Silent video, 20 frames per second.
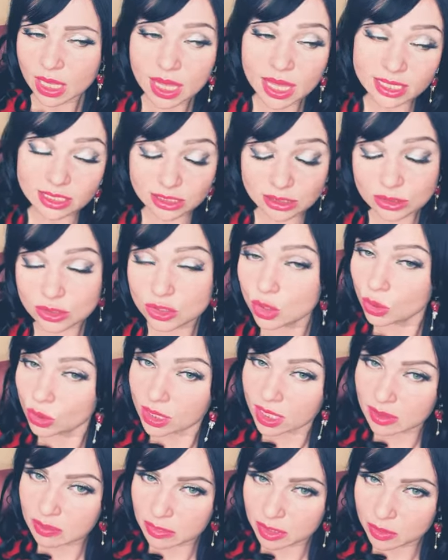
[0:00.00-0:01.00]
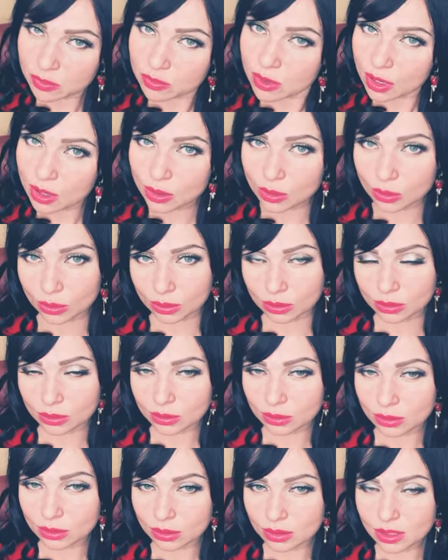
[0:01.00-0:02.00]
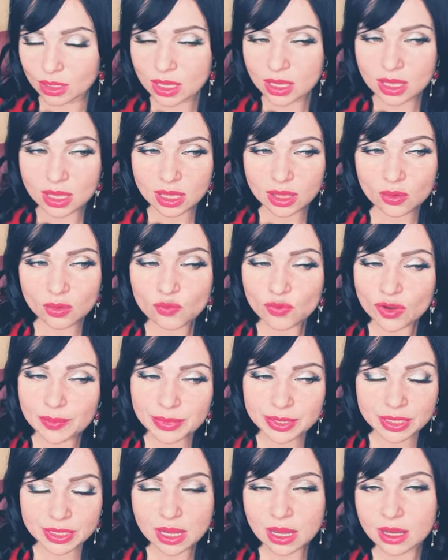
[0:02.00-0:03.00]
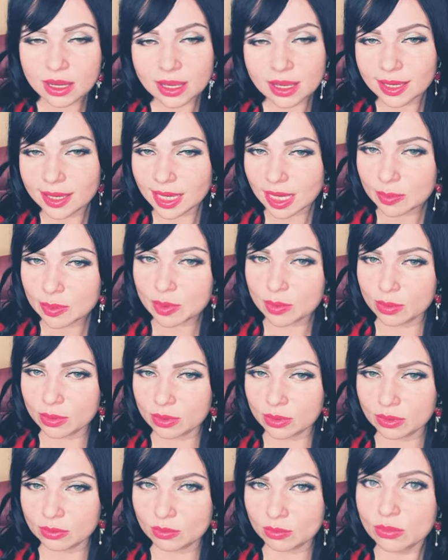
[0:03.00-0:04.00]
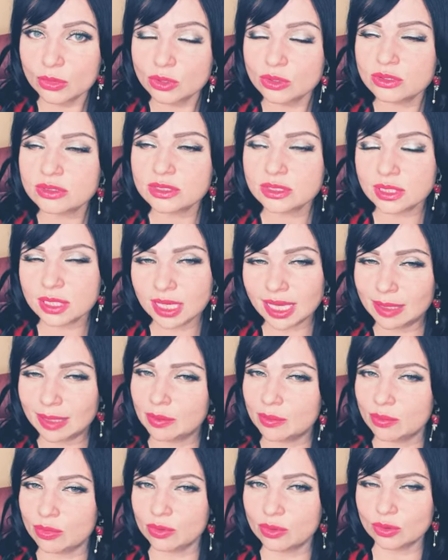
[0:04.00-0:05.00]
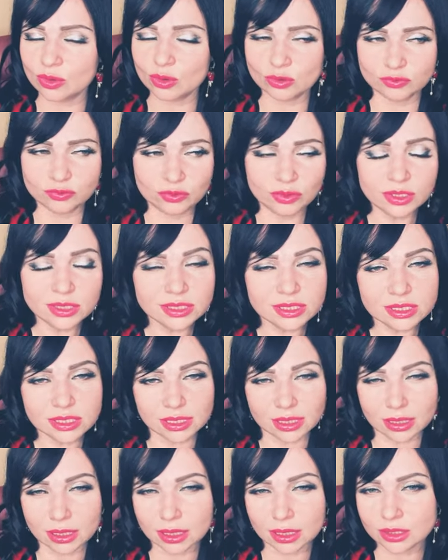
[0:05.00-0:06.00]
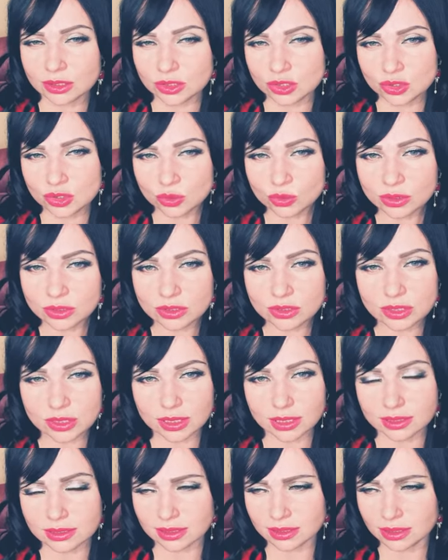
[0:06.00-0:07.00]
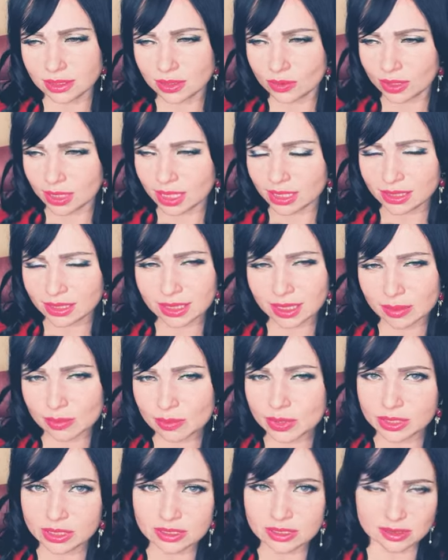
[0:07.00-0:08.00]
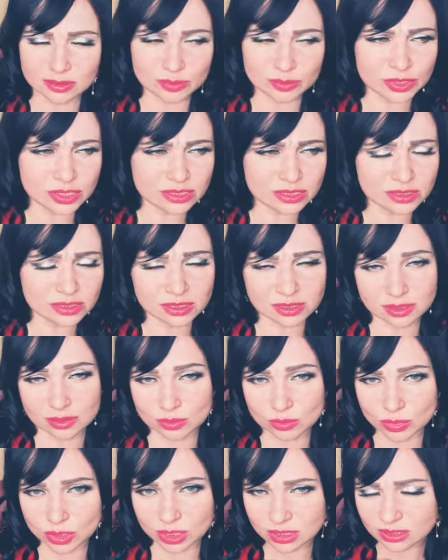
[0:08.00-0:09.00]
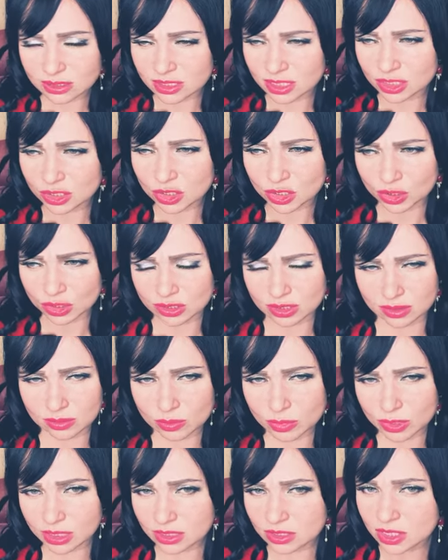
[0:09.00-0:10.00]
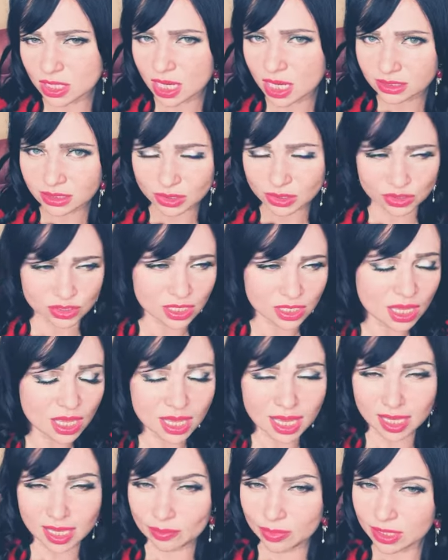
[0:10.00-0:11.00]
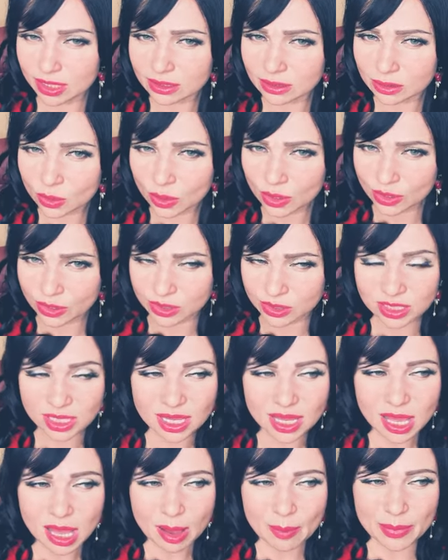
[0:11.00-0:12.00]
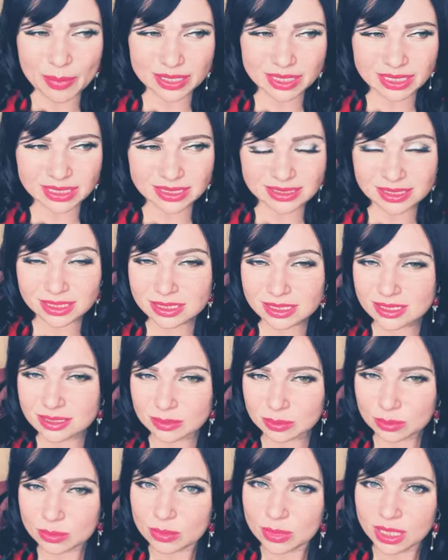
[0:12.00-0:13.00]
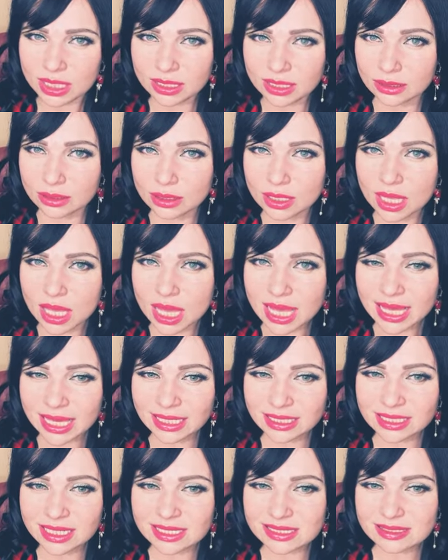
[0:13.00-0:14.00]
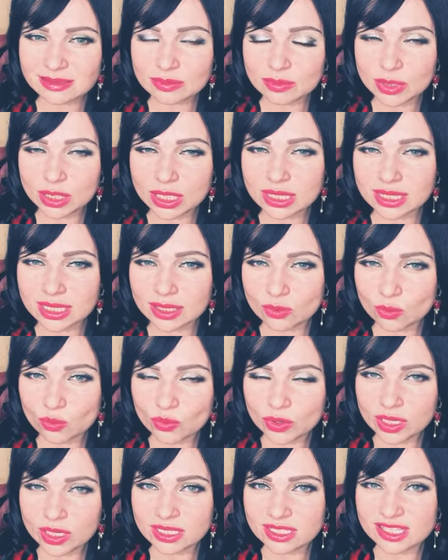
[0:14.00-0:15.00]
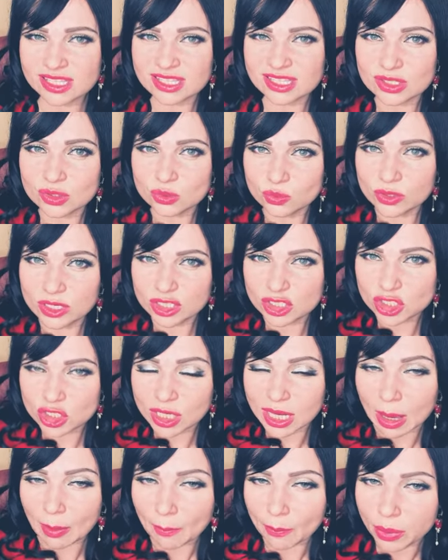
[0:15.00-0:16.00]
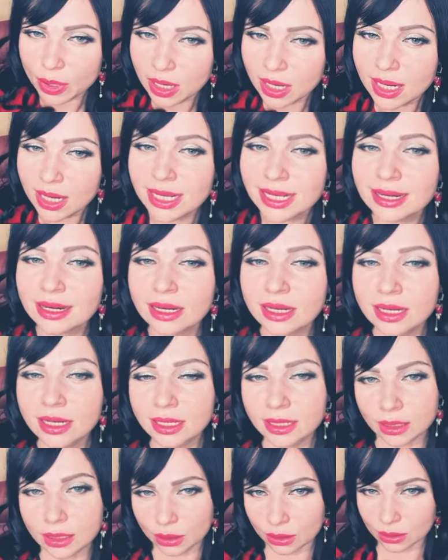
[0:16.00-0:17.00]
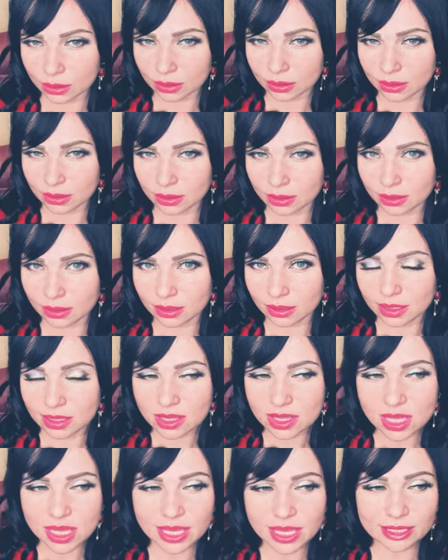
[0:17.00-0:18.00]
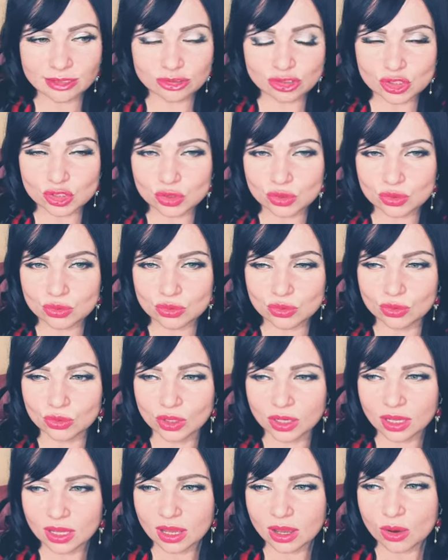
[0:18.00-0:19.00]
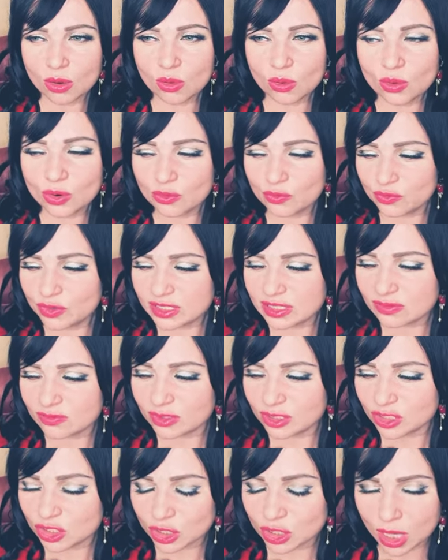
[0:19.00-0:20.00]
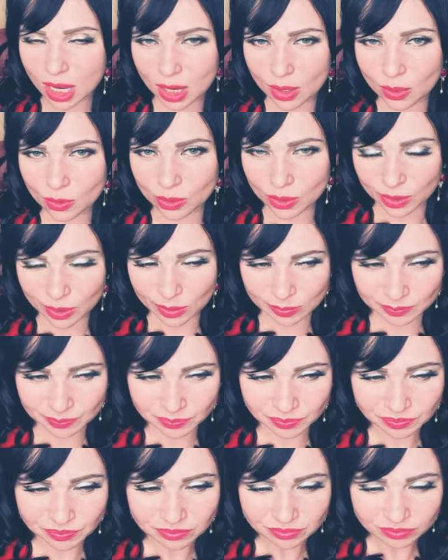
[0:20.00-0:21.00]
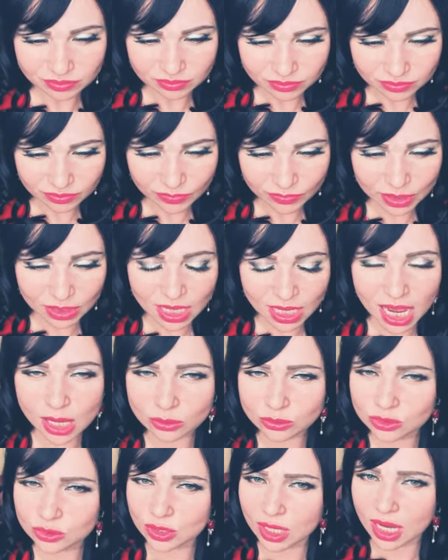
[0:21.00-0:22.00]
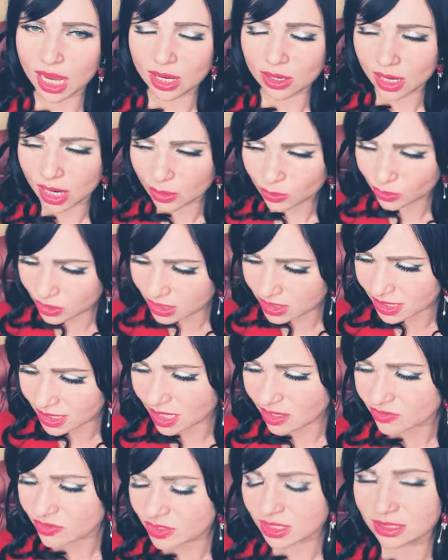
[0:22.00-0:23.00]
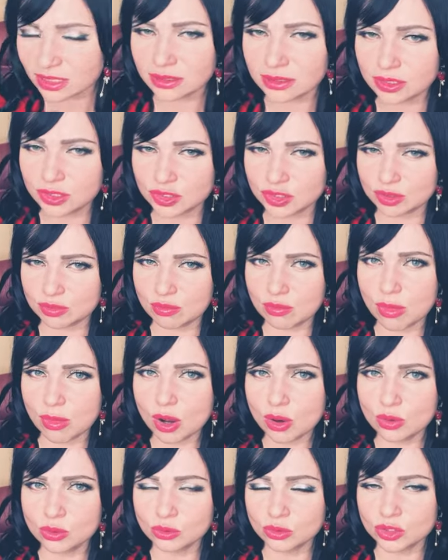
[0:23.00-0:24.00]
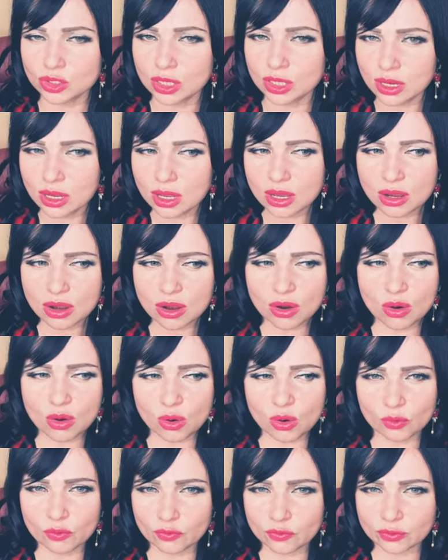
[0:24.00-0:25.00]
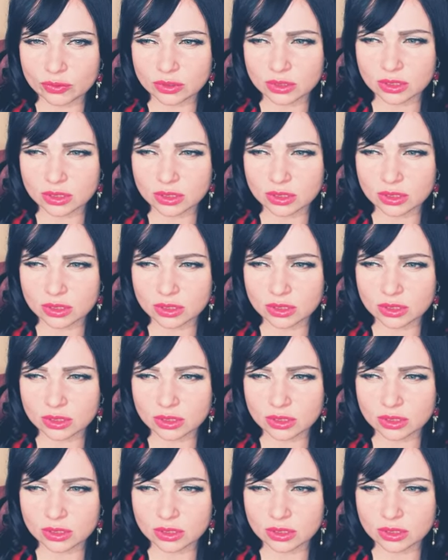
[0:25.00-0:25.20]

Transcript: and don't get me wrong women are capable more than capable of leading and doing things and create companies and businesses and being teachers and being doctors and being lawyers but it doesn't mean it doesn't mean that we switch completely into or we switch our out our, ourselves in this mode of